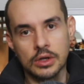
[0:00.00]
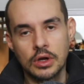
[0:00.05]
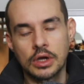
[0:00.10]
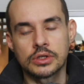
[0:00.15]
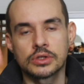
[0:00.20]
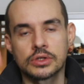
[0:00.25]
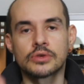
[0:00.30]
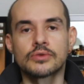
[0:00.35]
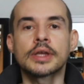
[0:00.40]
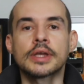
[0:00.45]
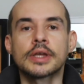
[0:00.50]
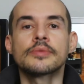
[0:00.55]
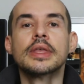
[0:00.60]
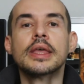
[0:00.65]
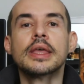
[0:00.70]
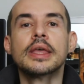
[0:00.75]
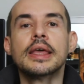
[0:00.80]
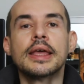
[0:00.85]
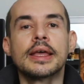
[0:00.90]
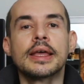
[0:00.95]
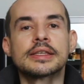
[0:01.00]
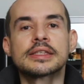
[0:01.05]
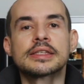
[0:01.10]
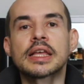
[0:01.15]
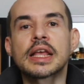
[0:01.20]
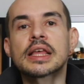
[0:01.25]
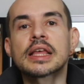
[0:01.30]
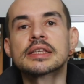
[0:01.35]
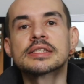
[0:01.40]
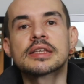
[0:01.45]
Same thing
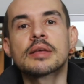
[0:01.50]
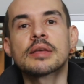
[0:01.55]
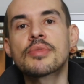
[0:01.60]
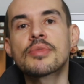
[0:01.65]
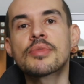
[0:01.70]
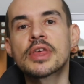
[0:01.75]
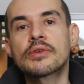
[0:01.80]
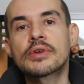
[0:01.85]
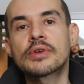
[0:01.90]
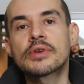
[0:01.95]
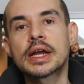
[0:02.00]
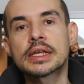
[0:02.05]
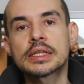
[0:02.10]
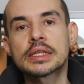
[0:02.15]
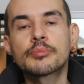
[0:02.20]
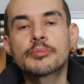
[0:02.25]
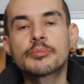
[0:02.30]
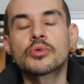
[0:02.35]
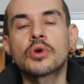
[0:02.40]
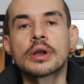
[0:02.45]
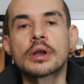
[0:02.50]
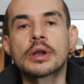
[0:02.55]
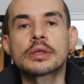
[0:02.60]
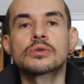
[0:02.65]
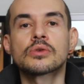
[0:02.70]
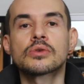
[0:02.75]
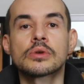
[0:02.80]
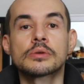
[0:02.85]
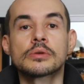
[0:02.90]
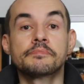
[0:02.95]
regarding the product. So
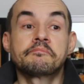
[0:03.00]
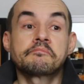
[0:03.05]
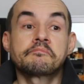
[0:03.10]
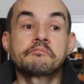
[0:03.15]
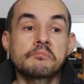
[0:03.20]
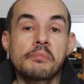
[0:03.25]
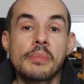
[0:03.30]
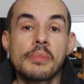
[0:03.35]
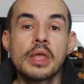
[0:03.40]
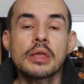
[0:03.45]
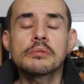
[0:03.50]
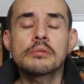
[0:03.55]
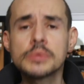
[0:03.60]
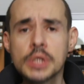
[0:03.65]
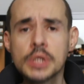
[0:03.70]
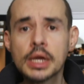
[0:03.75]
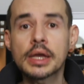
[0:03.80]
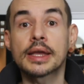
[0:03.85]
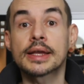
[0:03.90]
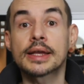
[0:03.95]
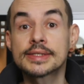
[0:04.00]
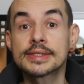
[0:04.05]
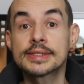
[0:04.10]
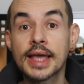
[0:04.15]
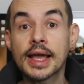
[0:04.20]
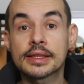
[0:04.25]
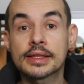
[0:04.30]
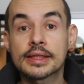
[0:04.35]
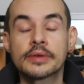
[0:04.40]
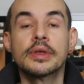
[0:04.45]
yeah, exactly. And by
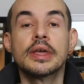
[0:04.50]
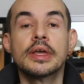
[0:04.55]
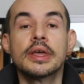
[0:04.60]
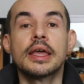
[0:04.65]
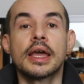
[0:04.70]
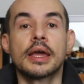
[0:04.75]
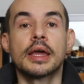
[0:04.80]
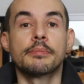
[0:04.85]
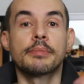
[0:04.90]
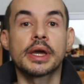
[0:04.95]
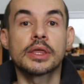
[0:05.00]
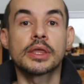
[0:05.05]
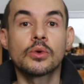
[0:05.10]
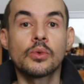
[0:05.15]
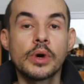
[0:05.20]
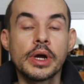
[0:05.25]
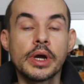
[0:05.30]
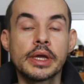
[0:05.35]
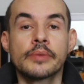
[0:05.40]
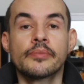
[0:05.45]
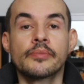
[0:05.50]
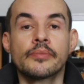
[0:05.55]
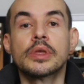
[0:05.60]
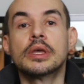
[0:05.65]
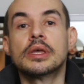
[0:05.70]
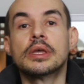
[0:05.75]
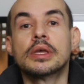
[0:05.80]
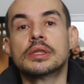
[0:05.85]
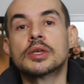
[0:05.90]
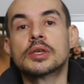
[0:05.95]
the way, this product
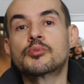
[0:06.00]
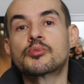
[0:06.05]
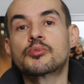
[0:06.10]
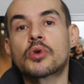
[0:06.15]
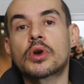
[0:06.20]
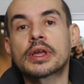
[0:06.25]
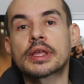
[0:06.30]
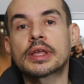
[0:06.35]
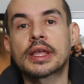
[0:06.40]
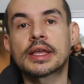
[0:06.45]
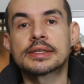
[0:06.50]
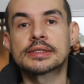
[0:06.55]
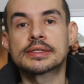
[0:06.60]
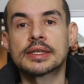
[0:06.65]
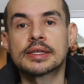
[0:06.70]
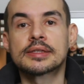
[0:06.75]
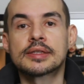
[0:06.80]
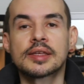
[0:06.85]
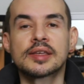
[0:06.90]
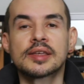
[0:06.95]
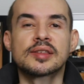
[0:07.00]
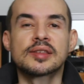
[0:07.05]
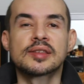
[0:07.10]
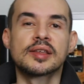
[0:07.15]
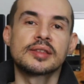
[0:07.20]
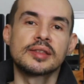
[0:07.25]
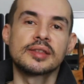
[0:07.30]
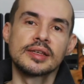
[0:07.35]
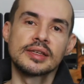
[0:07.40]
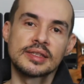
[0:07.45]
has this, and that. So
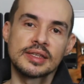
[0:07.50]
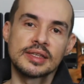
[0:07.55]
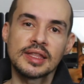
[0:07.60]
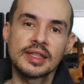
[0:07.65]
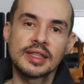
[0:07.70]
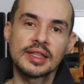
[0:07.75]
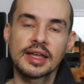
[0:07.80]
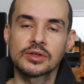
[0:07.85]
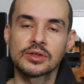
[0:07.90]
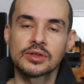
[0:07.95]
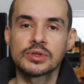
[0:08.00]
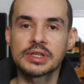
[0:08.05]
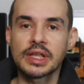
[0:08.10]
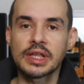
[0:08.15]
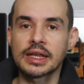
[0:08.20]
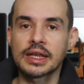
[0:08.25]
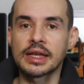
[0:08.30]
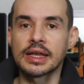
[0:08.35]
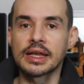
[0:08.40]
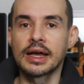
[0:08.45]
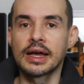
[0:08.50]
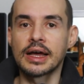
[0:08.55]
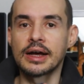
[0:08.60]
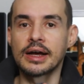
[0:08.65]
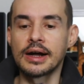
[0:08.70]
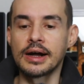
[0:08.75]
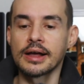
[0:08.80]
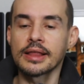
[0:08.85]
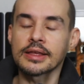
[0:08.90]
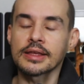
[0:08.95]
it's like other stuff that you
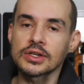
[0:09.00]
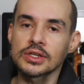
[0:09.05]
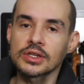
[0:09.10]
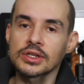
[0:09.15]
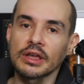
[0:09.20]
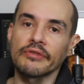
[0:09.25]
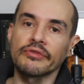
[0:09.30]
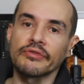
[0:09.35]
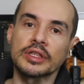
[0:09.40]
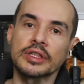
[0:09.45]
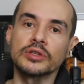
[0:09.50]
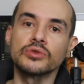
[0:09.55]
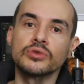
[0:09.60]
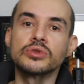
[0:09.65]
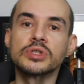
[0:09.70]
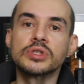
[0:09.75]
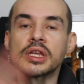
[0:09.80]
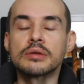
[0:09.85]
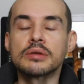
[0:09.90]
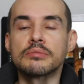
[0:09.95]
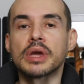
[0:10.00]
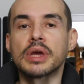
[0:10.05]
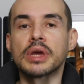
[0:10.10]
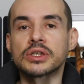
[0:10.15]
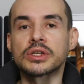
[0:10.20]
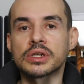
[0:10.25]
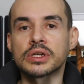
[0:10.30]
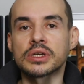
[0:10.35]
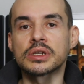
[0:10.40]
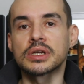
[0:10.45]
didn't mention in the beginning.